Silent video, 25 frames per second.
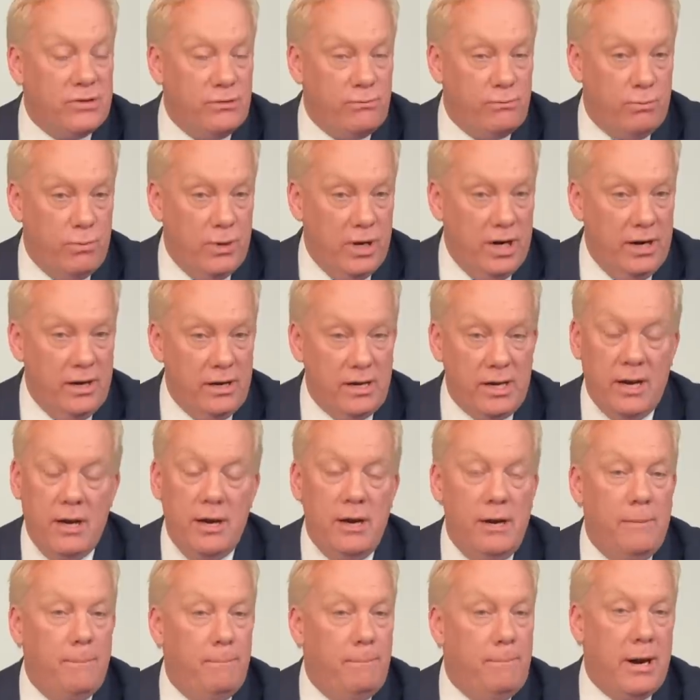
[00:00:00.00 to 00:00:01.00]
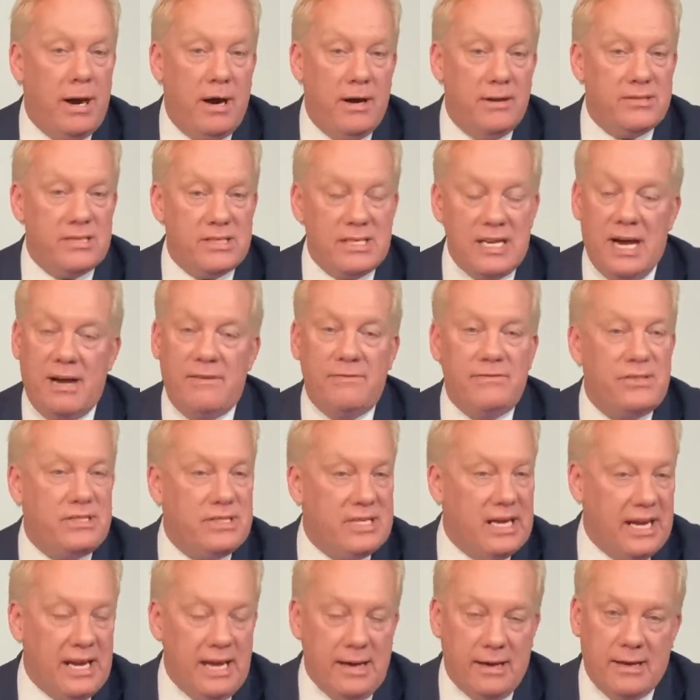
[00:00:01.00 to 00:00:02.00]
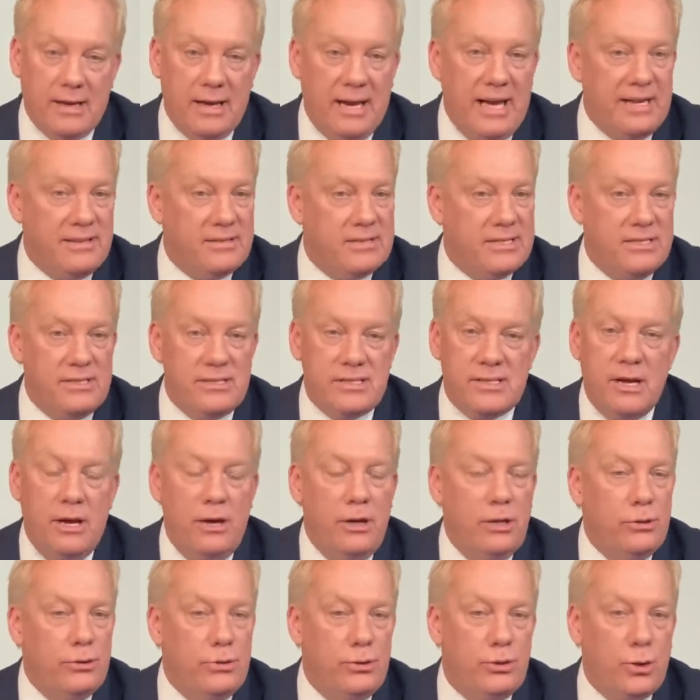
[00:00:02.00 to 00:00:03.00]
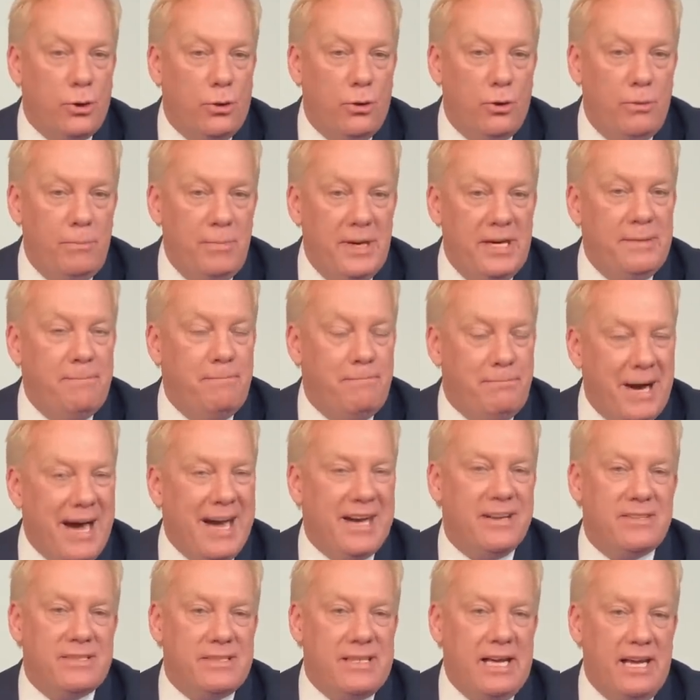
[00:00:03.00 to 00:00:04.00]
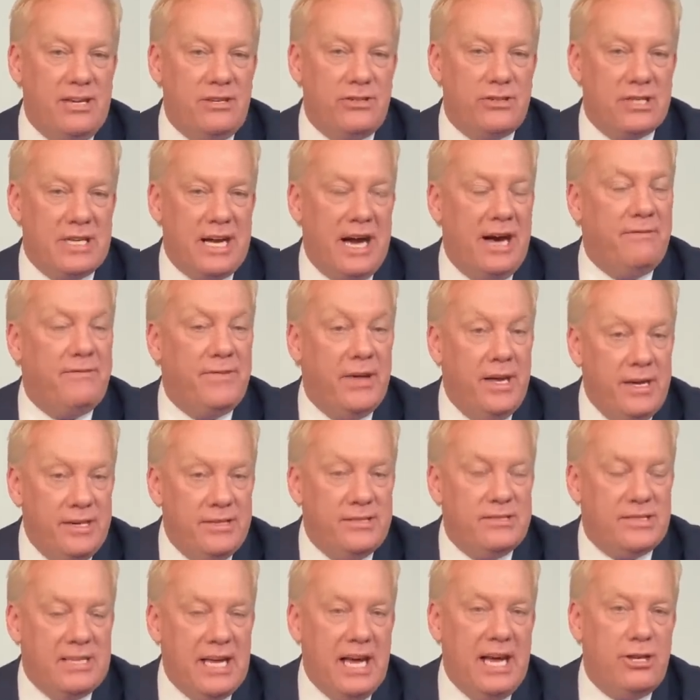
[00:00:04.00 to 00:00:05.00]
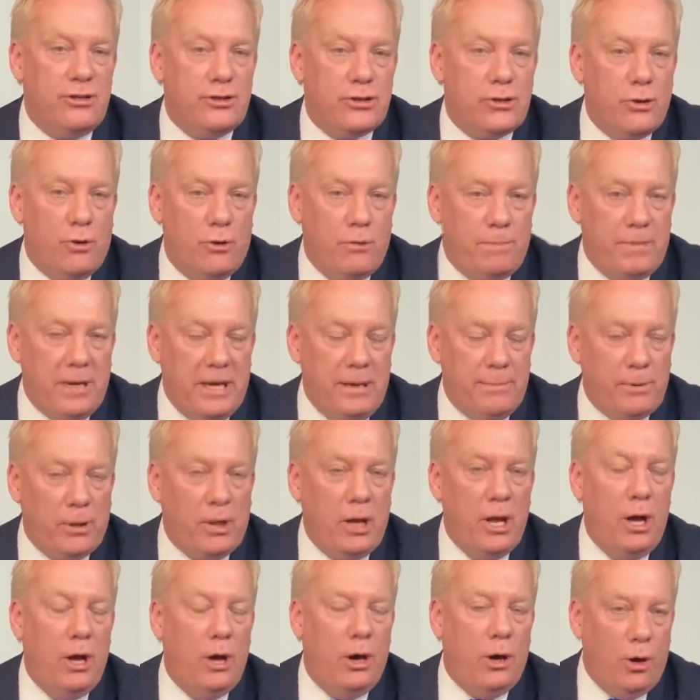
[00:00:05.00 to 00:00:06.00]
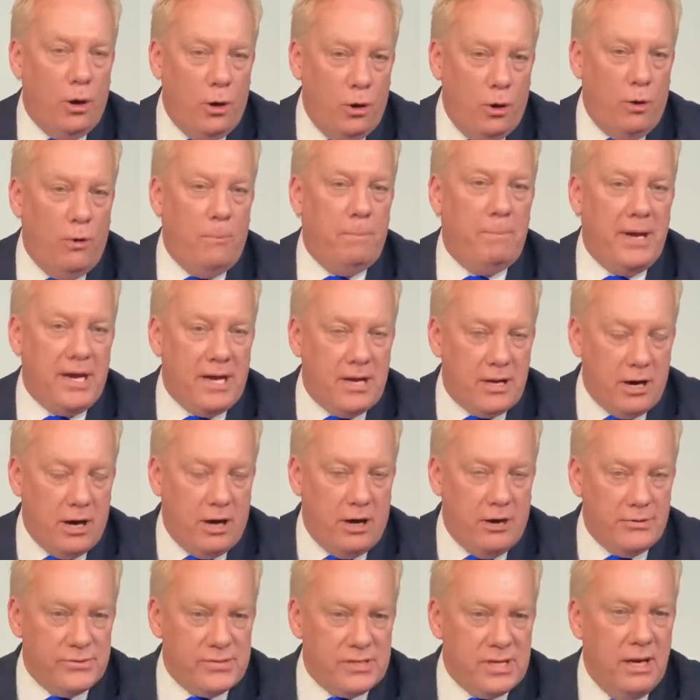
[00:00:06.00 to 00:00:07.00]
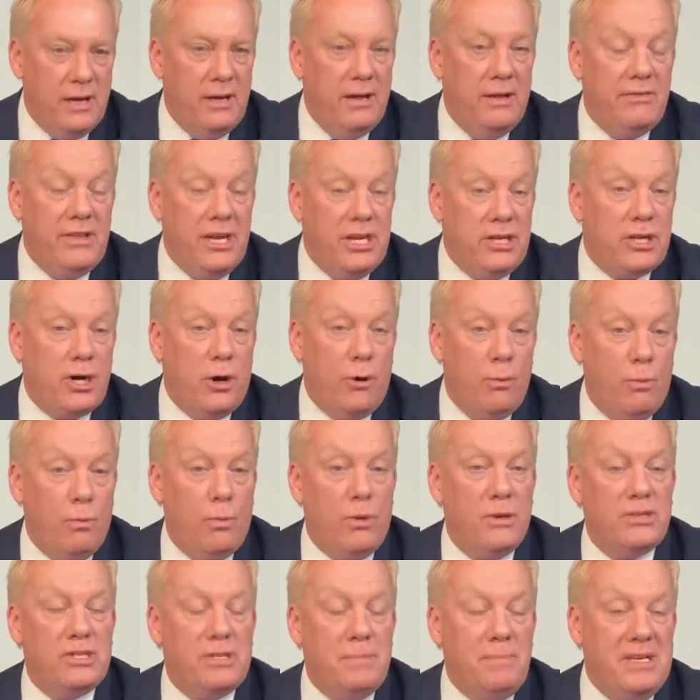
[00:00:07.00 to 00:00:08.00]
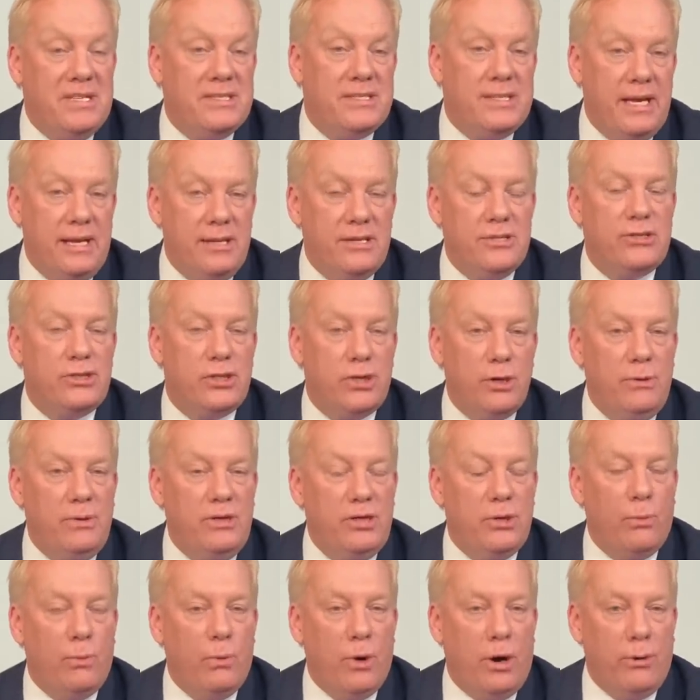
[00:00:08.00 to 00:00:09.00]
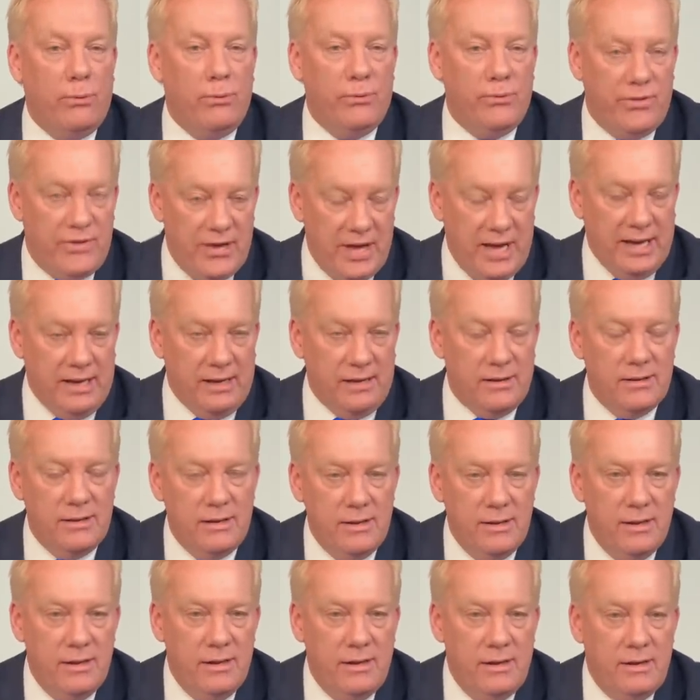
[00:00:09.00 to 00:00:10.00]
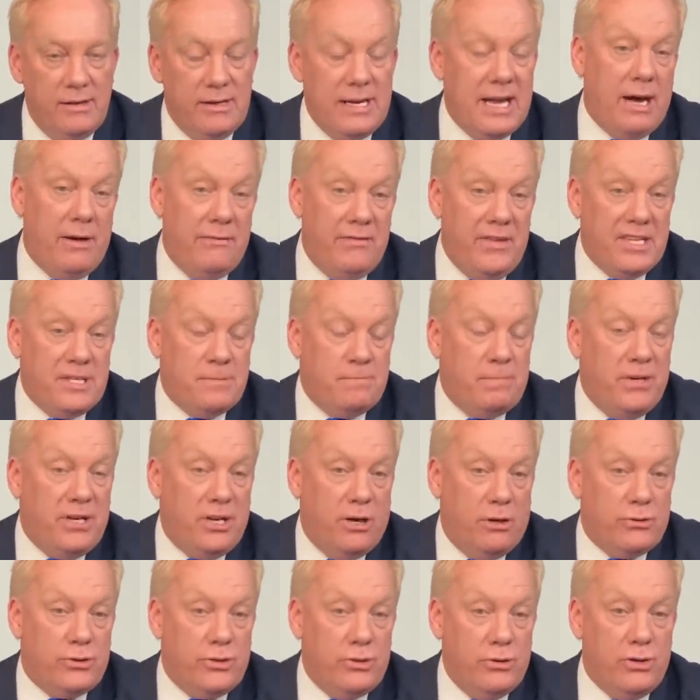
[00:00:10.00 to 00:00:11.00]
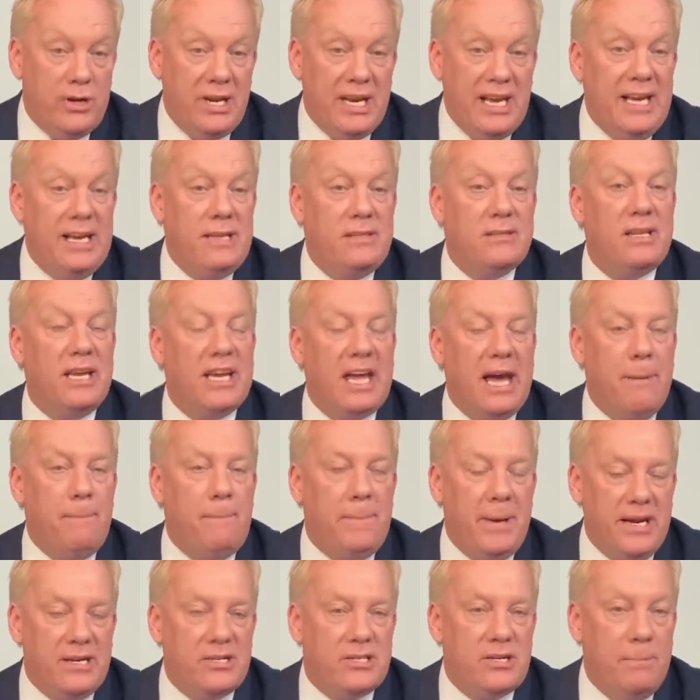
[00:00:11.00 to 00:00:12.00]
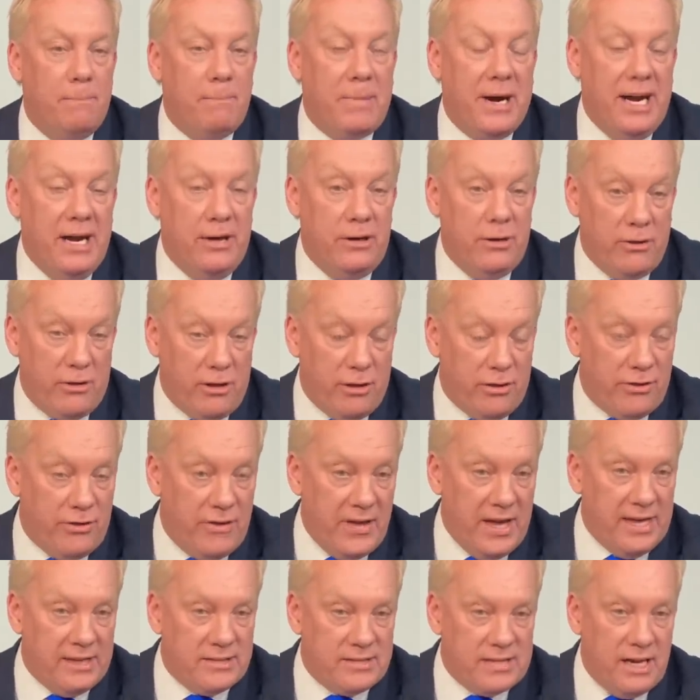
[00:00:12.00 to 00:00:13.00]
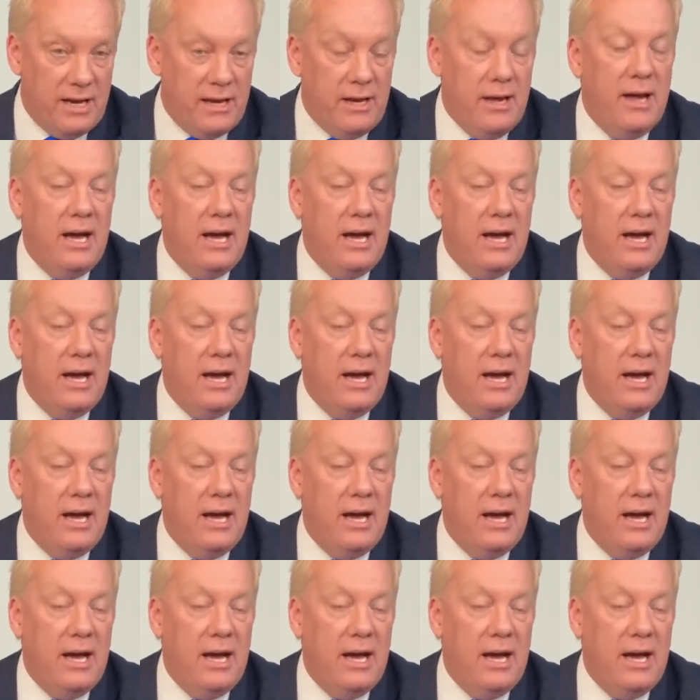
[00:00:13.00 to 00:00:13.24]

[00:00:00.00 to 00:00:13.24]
of work bar staff, ticket collectors, doormen, backstage staff, stage door people, all because they don't want to be seen as doing the wrong thing. Now, this production could easily get picked up by another theatre.